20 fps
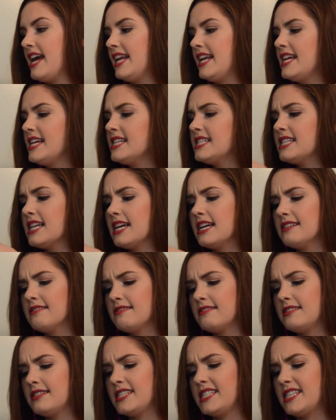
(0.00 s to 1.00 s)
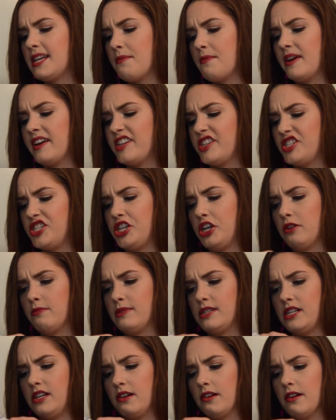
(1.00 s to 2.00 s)
It is semi-sheer
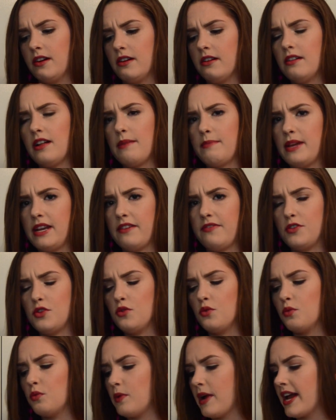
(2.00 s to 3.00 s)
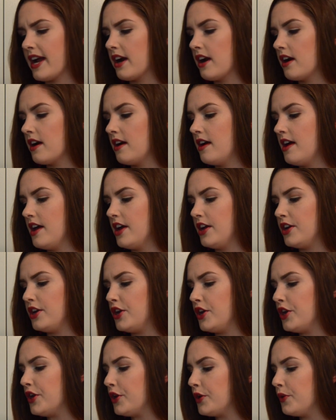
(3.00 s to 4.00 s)
material. I mean, if you wear
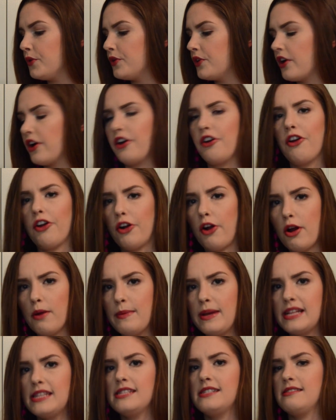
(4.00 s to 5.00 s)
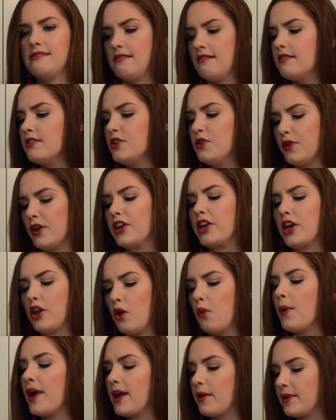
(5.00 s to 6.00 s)
nude undergarments, you could get
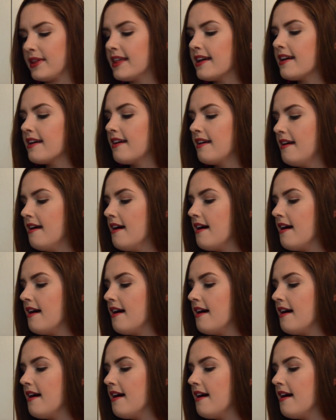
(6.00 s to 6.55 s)
away with it.